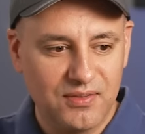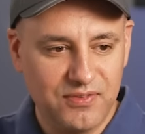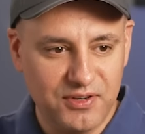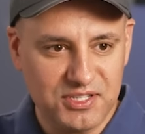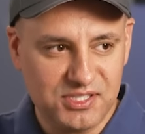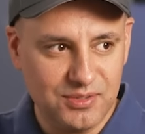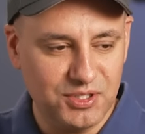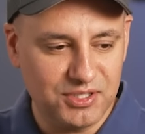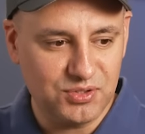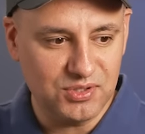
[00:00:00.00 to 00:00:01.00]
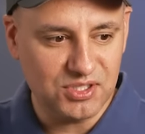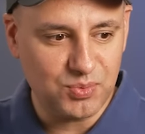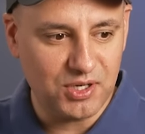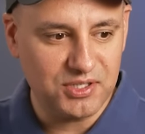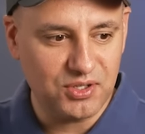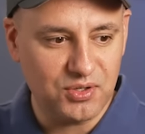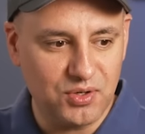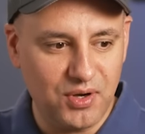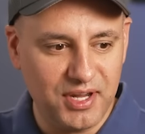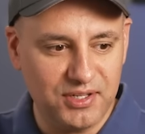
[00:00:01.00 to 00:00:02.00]
very similar to this one. You could
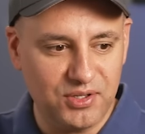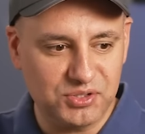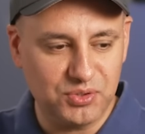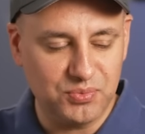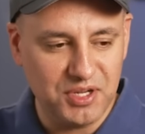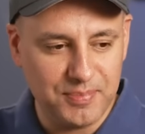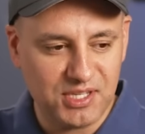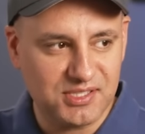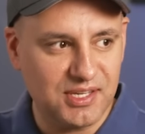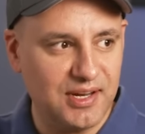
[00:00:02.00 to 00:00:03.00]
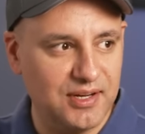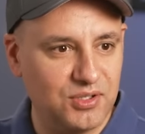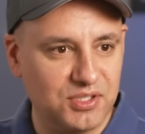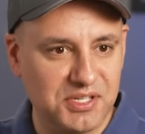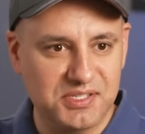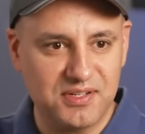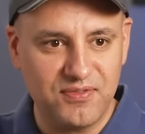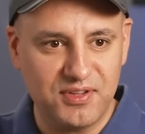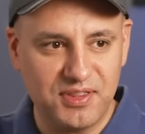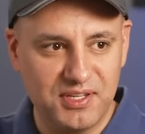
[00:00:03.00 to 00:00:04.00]
go ahead and also remix it and all kinds of different